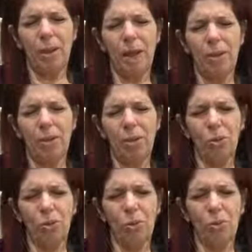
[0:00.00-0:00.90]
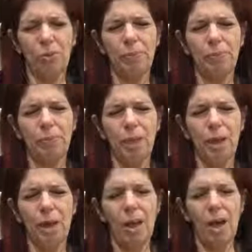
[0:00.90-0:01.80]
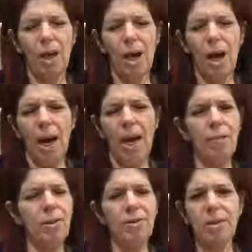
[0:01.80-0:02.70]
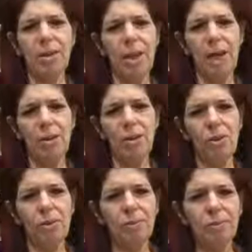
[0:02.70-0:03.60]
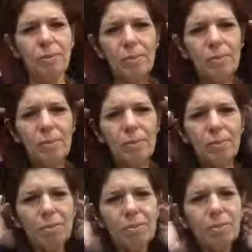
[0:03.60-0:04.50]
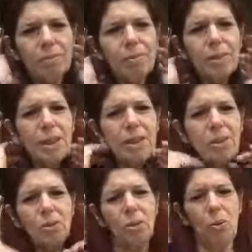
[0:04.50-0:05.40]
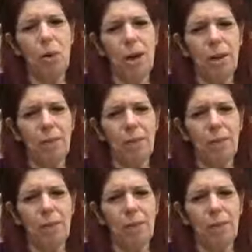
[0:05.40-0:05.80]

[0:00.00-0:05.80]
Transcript: I told you, I haven't seen Daniel. And I don't know why.